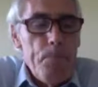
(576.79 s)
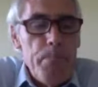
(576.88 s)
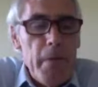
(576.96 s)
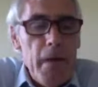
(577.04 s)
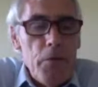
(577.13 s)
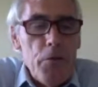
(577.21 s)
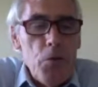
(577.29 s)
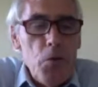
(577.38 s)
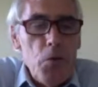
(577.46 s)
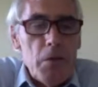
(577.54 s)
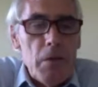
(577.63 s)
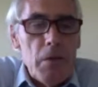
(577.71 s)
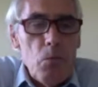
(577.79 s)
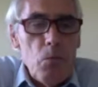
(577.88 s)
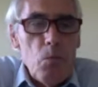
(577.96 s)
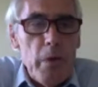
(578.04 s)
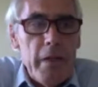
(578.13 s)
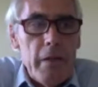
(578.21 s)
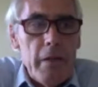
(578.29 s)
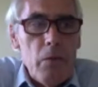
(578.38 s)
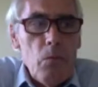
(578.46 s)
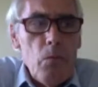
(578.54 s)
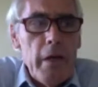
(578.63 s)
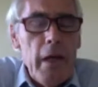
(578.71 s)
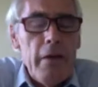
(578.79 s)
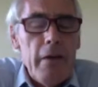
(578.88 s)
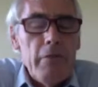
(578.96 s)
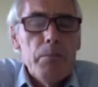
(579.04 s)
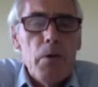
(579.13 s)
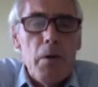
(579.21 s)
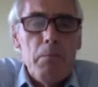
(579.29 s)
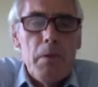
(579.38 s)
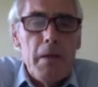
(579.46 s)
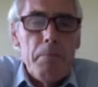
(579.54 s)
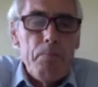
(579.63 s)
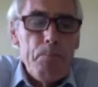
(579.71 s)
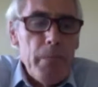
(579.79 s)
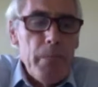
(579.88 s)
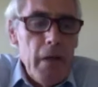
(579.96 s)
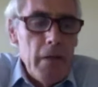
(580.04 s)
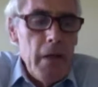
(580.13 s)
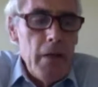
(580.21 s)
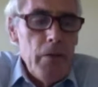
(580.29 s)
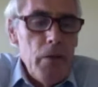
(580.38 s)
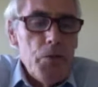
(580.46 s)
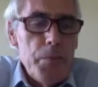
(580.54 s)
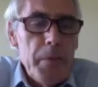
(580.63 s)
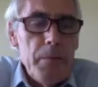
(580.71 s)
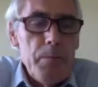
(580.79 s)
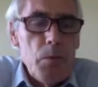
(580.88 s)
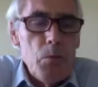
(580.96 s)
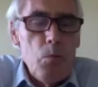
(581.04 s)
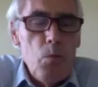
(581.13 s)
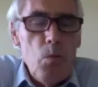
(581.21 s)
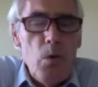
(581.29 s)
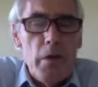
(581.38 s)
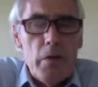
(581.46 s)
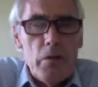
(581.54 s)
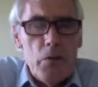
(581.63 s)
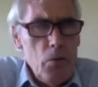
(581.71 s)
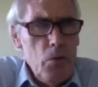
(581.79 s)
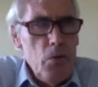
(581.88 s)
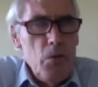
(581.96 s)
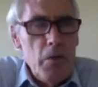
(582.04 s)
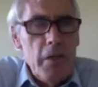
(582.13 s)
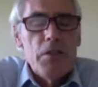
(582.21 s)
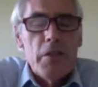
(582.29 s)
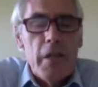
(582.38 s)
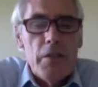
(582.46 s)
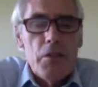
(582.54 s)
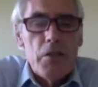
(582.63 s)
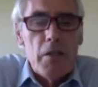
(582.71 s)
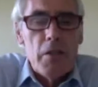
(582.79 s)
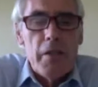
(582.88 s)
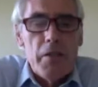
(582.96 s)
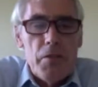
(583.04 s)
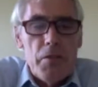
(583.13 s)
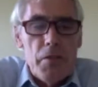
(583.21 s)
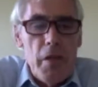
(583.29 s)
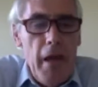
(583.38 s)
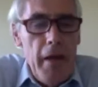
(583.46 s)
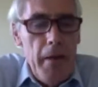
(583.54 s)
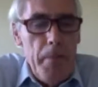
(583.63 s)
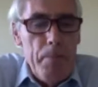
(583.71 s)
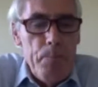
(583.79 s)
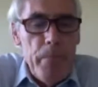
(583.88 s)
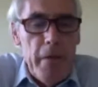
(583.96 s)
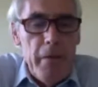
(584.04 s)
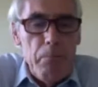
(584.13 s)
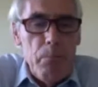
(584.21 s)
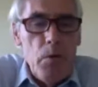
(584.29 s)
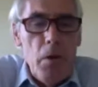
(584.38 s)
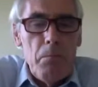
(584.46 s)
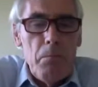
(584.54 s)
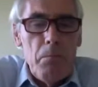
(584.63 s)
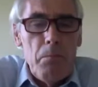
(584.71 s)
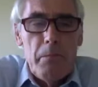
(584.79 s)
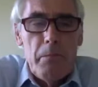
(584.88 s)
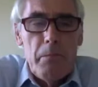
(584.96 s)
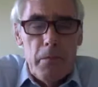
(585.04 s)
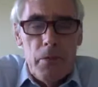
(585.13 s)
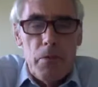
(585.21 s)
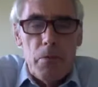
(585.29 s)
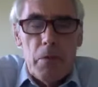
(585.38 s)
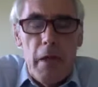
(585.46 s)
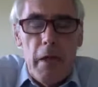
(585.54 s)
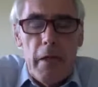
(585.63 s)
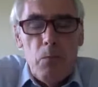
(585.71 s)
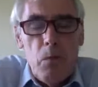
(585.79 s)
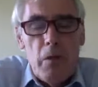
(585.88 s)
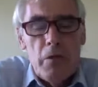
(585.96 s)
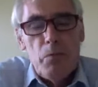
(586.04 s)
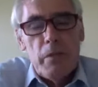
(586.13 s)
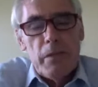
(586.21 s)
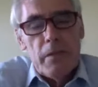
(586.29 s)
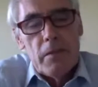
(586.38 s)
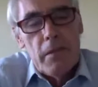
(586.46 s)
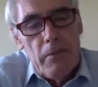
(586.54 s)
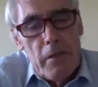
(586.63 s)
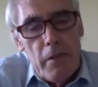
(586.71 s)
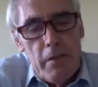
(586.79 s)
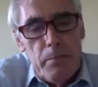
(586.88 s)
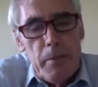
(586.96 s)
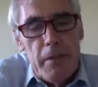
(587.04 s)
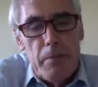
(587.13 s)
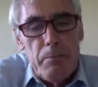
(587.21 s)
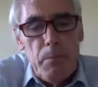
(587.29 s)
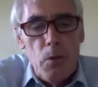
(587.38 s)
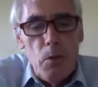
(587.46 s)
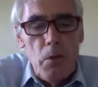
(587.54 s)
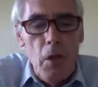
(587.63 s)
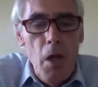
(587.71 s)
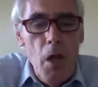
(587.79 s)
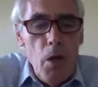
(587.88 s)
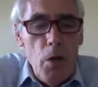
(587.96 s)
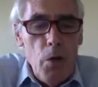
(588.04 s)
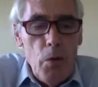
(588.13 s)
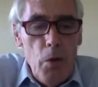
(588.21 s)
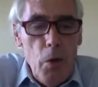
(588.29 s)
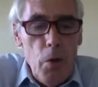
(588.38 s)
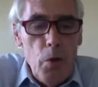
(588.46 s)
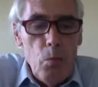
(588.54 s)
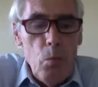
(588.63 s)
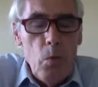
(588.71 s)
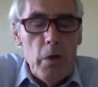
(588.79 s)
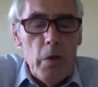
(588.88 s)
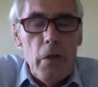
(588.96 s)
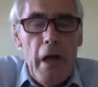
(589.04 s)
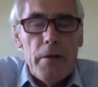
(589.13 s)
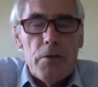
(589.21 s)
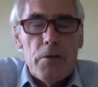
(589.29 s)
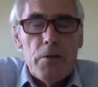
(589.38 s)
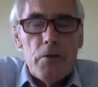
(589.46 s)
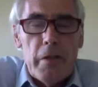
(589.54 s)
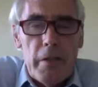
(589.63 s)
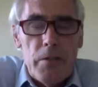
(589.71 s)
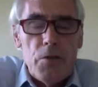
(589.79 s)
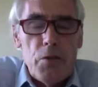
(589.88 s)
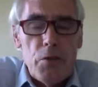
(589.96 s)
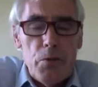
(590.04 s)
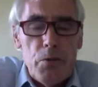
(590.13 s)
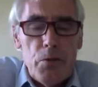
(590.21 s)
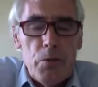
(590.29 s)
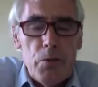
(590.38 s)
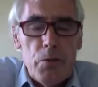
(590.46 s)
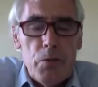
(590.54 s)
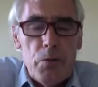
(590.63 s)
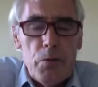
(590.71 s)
thought we have a problem. Now, those people weren't all educationalists. The problem in the UK was we didn't have enough people who were entering into